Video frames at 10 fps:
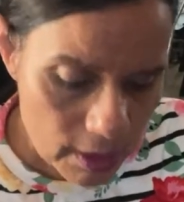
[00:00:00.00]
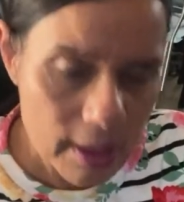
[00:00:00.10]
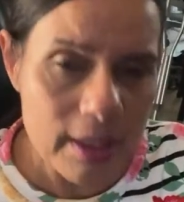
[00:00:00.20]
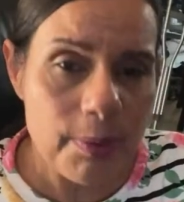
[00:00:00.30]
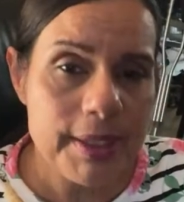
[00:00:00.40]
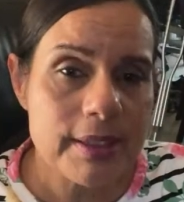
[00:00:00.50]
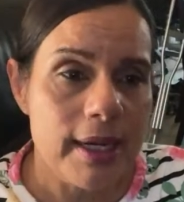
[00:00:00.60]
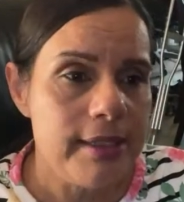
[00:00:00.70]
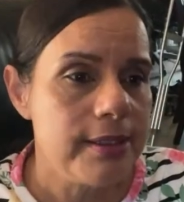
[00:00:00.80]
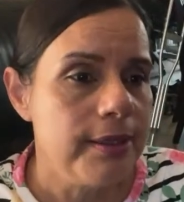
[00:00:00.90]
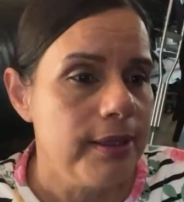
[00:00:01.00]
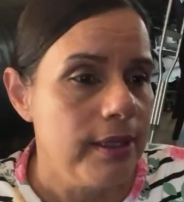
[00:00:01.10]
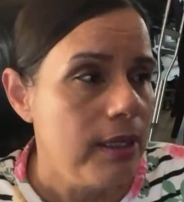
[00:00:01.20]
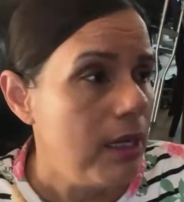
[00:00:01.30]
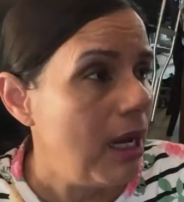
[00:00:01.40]
Anyways, guys,
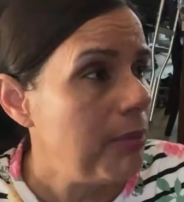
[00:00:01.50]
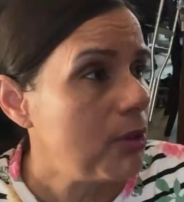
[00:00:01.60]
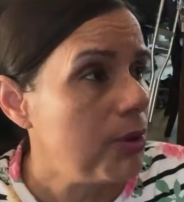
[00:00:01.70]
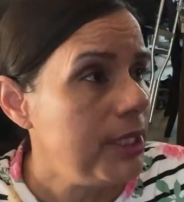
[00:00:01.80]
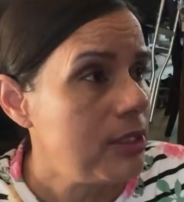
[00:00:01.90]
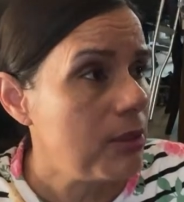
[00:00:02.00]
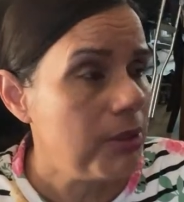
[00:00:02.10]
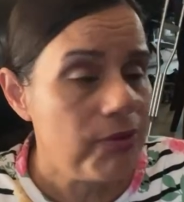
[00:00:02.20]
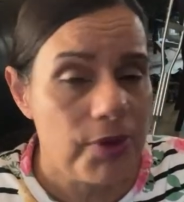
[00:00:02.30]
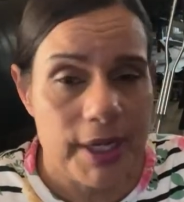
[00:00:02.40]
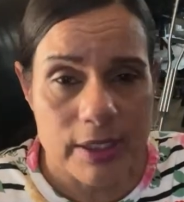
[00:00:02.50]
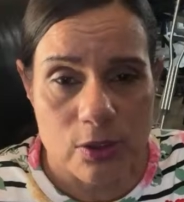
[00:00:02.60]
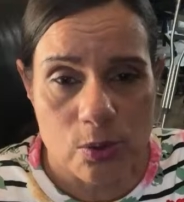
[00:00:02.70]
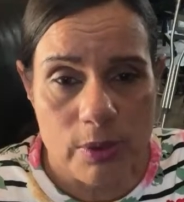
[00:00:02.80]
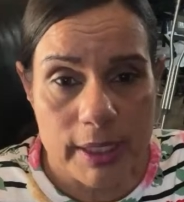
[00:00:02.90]
I'm going to go eat something before it gets
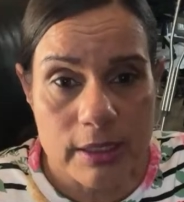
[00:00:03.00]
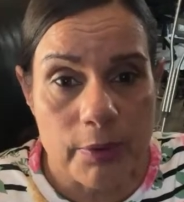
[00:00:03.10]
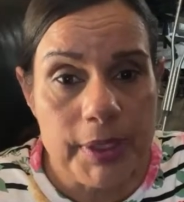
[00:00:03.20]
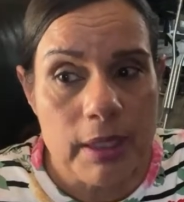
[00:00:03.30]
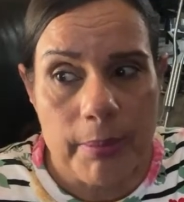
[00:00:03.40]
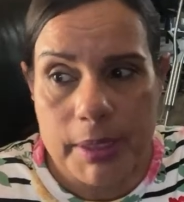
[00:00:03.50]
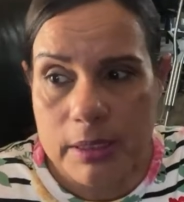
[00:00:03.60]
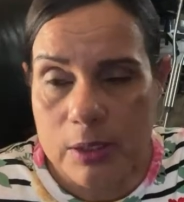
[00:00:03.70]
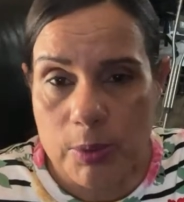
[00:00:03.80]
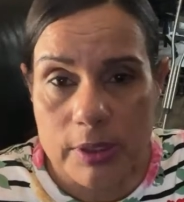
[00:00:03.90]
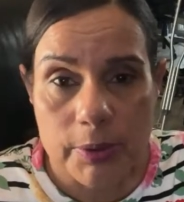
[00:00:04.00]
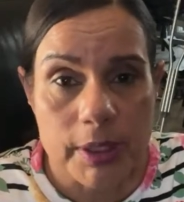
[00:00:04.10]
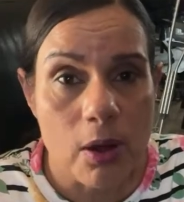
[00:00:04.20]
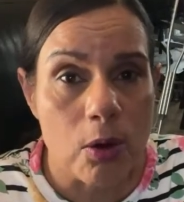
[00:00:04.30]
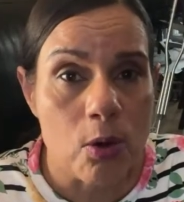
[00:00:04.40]
too late. Sarita missed this one. Sarita
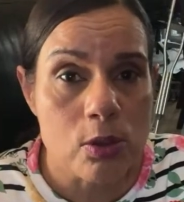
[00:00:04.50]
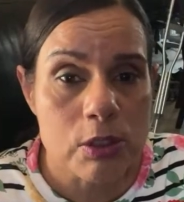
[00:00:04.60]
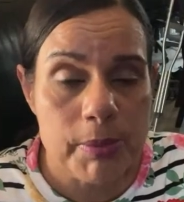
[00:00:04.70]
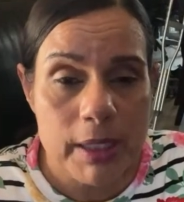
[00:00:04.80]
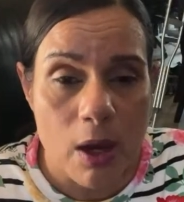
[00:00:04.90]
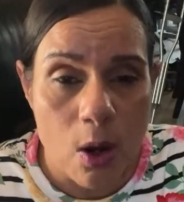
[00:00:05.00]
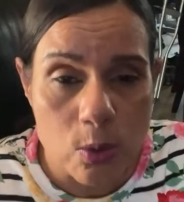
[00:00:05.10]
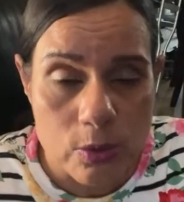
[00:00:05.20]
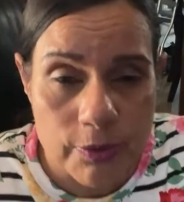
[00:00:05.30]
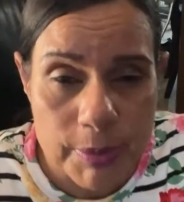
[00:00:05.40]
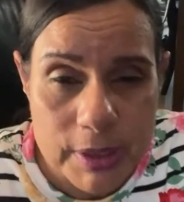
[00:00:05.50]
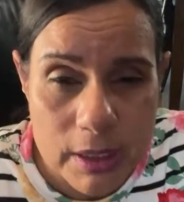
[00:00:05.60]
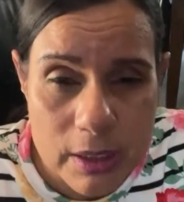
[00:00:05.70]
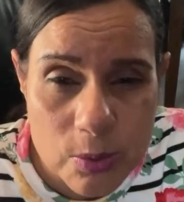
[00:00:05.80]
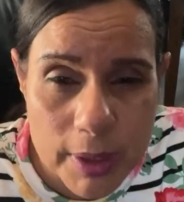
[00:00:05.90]
going to cost me out for missing
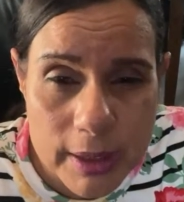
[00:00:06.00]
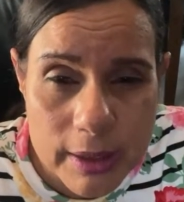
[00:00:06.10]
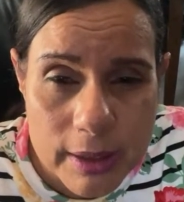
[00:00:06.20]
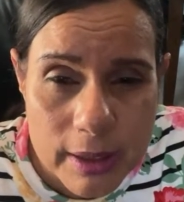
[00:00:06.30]
this one.